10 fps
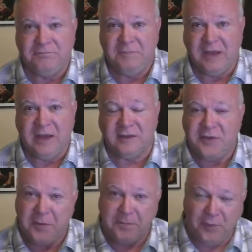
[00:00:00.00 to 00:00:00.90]
because
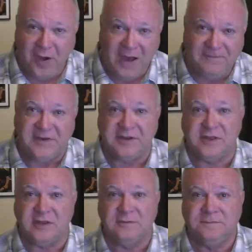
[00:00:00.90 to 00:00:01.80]
their
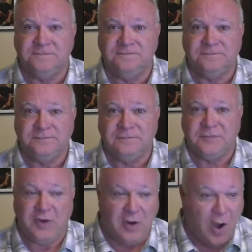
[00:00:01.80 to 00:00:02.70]
prophets,
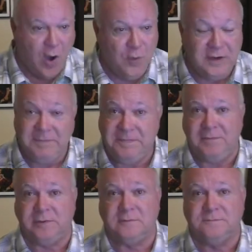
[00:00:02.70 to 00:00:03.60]
their holy
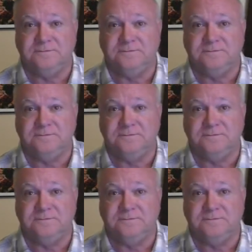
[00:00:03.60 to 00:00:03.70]
people,